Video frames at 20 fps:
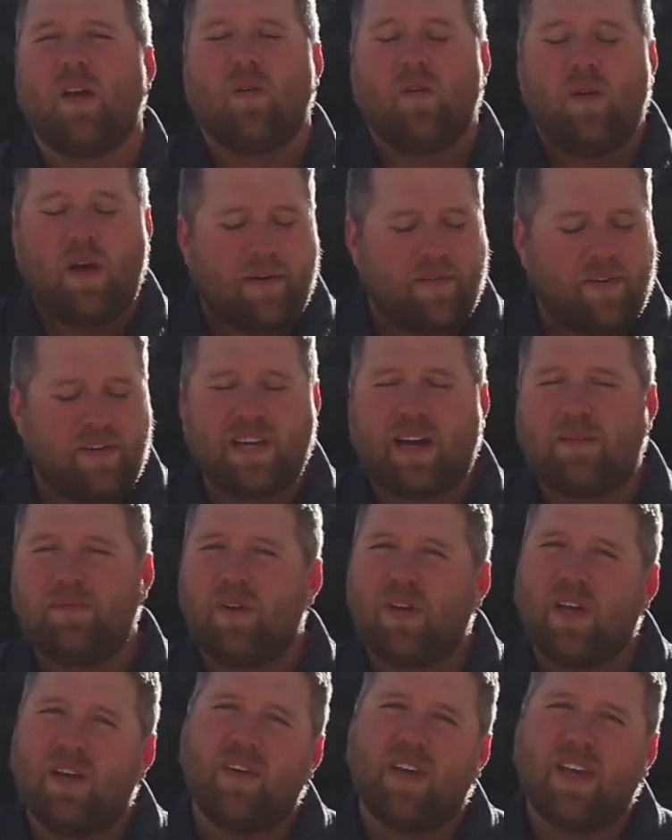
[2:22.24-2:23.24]
every time
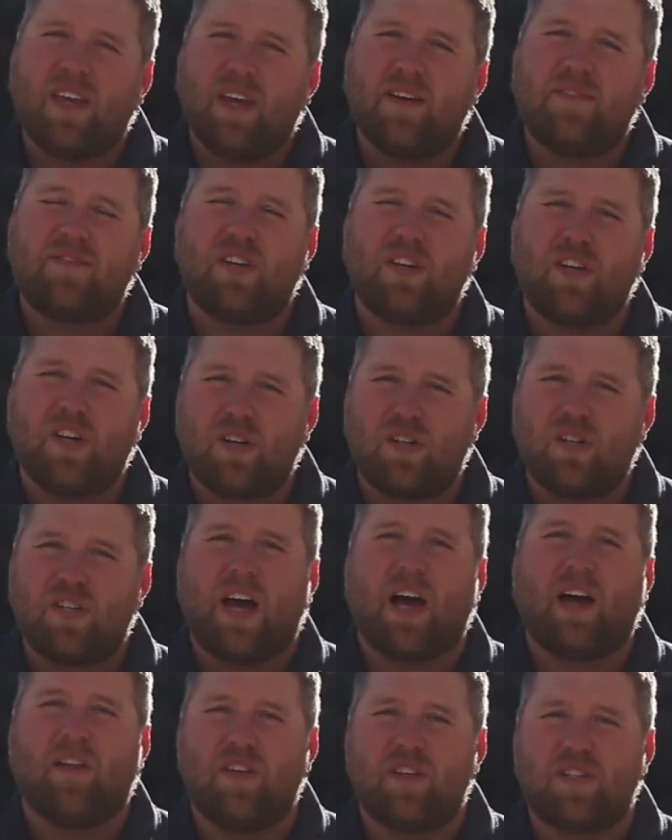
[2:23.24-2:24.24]
you give a gift to your
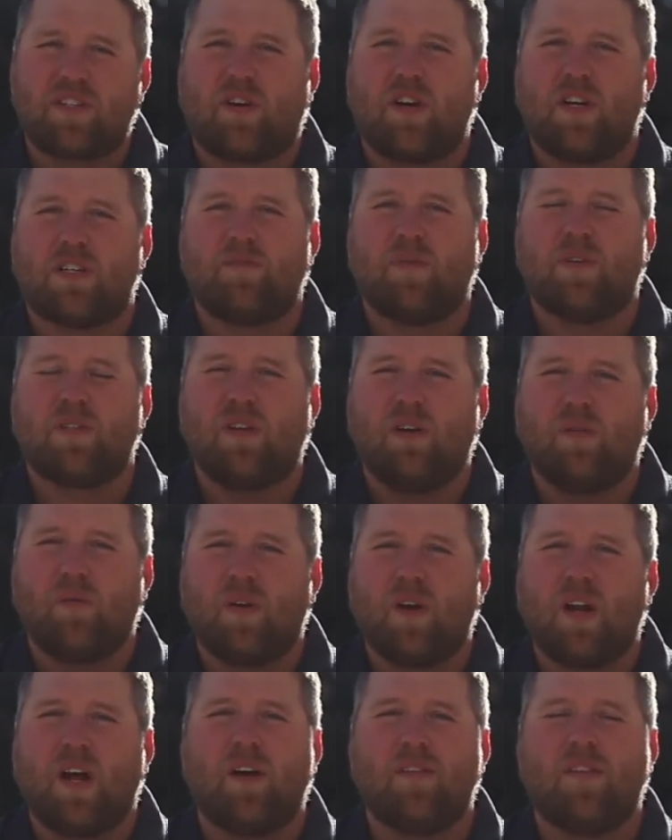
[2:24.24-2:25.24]
child this Christmas, you
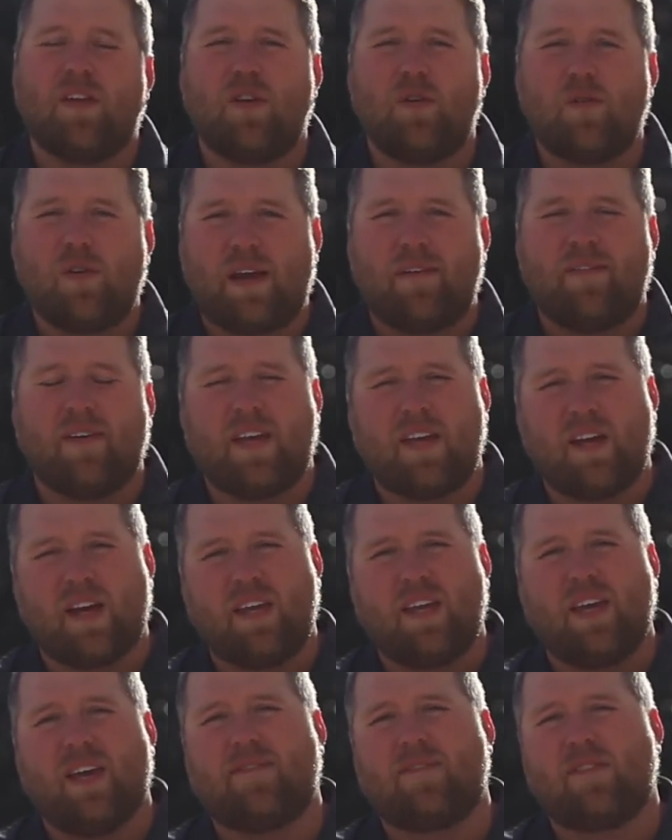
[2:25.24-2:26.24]
will know that you gave a
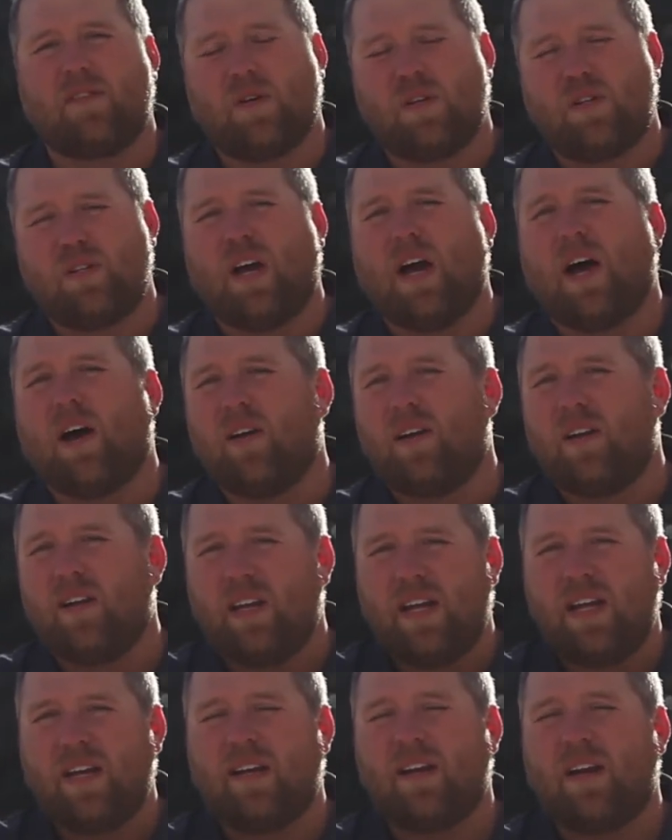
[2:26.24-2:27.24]
gift to a child in
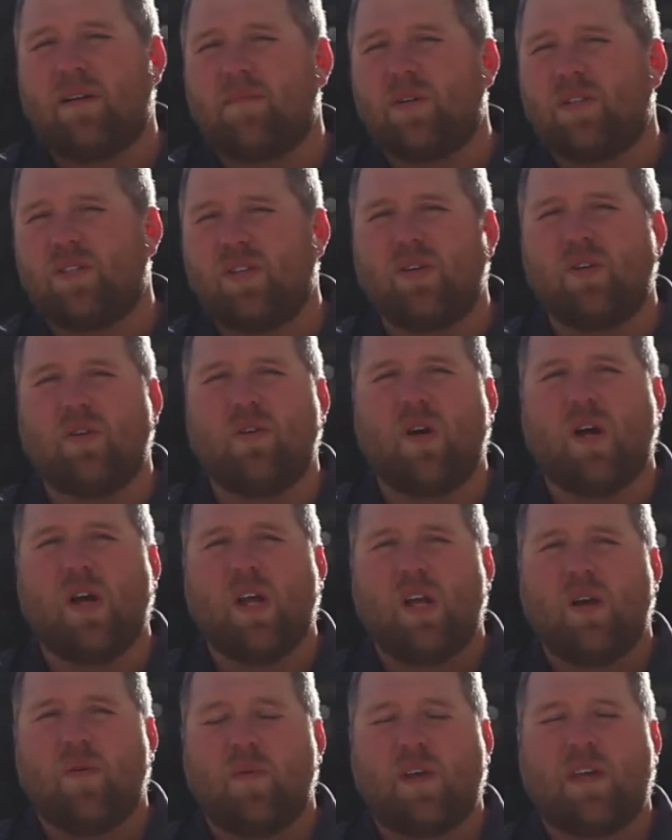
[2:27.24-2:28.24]
need. And number two,
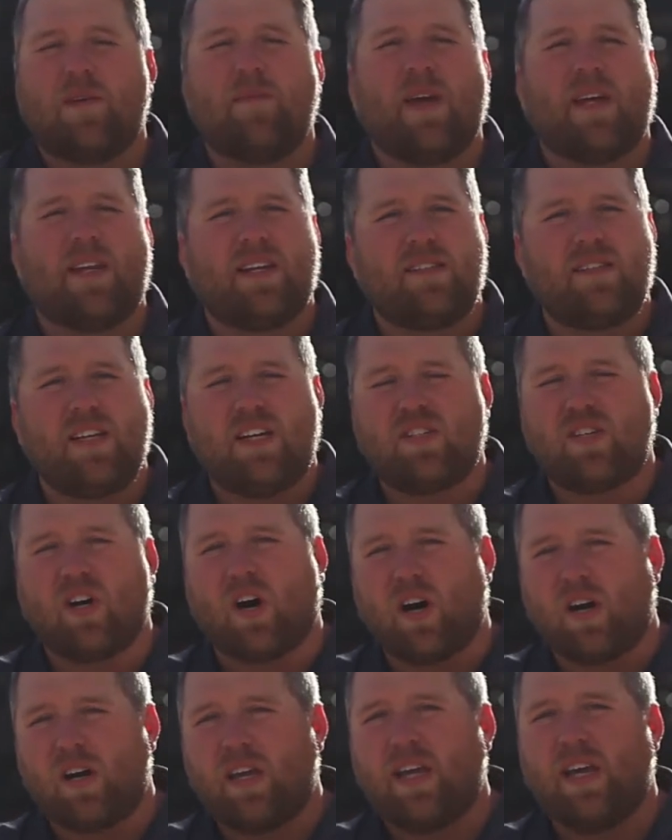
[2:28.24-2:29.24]
we can begin to teach
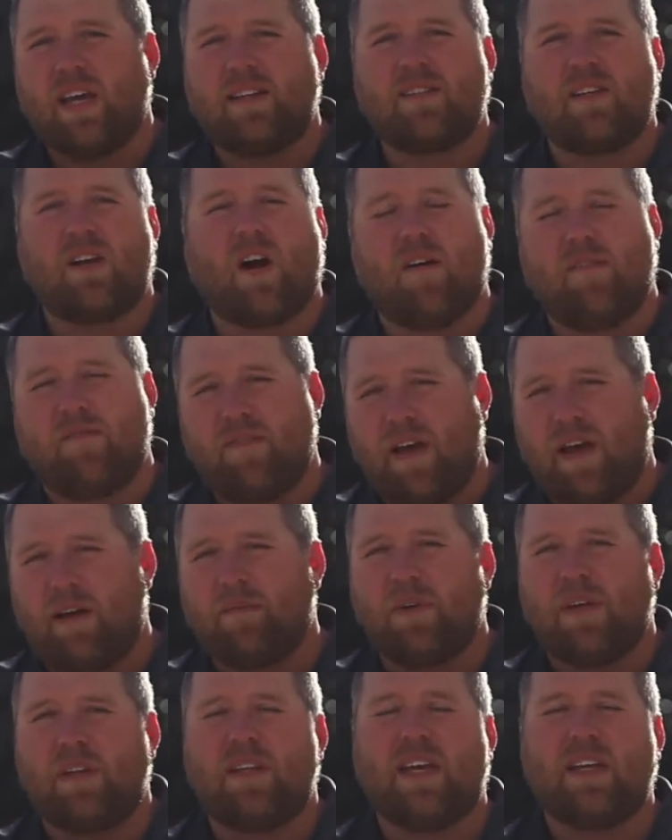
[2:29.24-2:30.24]
our kids and our
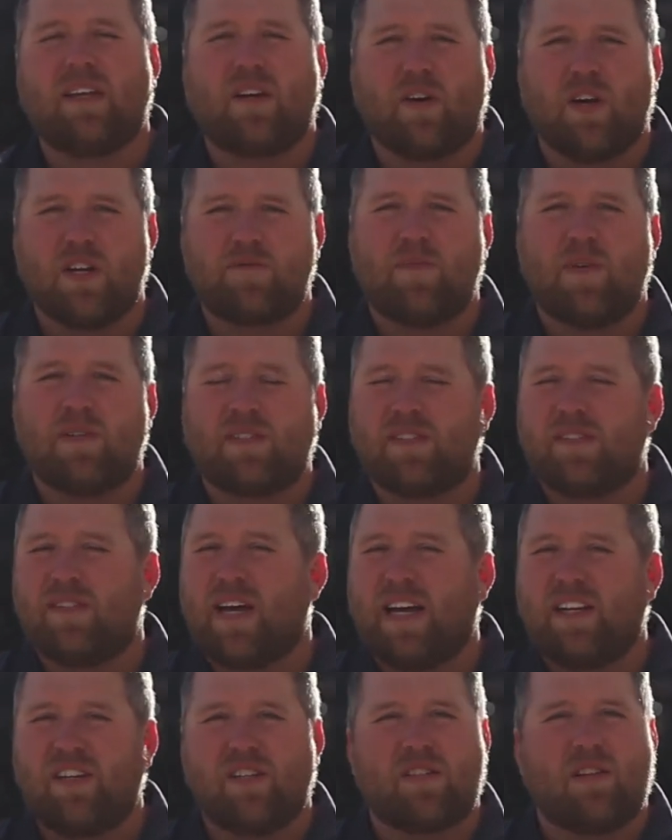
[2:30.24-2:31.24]
family that Christmas is
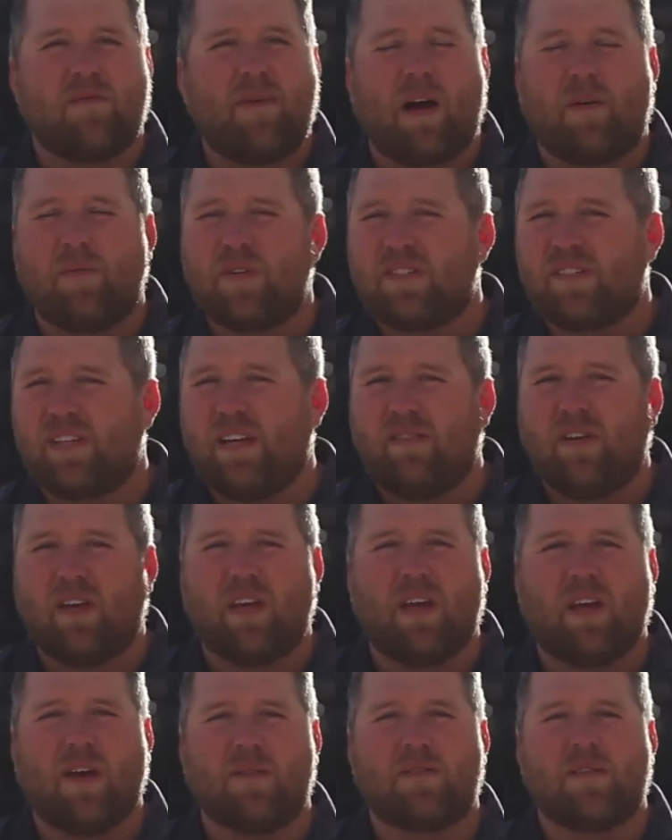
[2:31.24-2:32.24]
not just about receiving
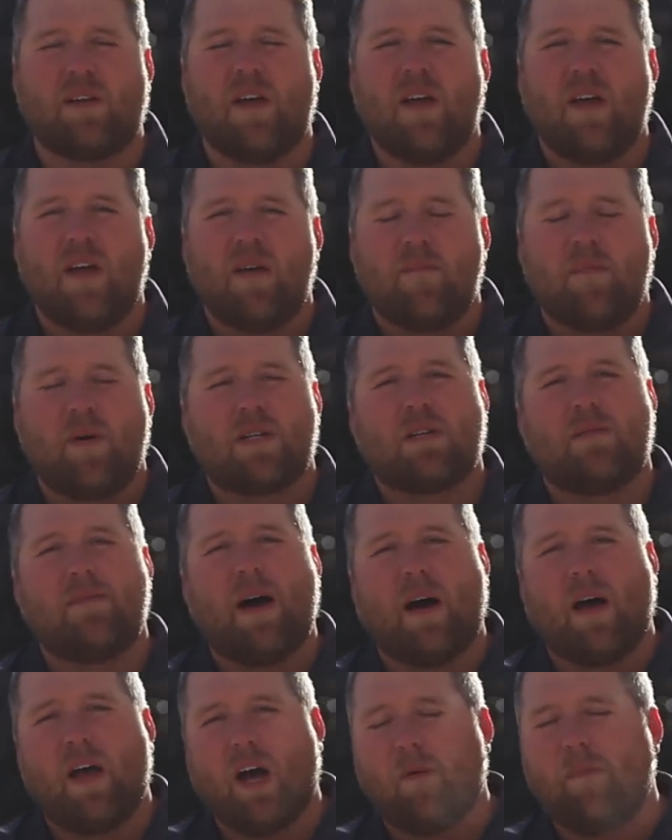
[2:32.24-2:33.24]
gifts, but it's
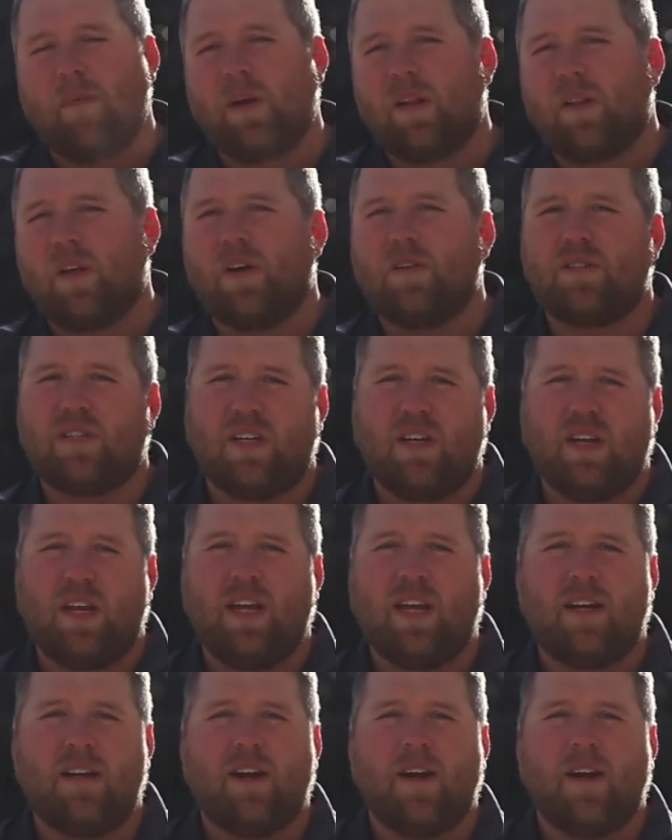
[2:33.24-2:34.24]
about helping those in need.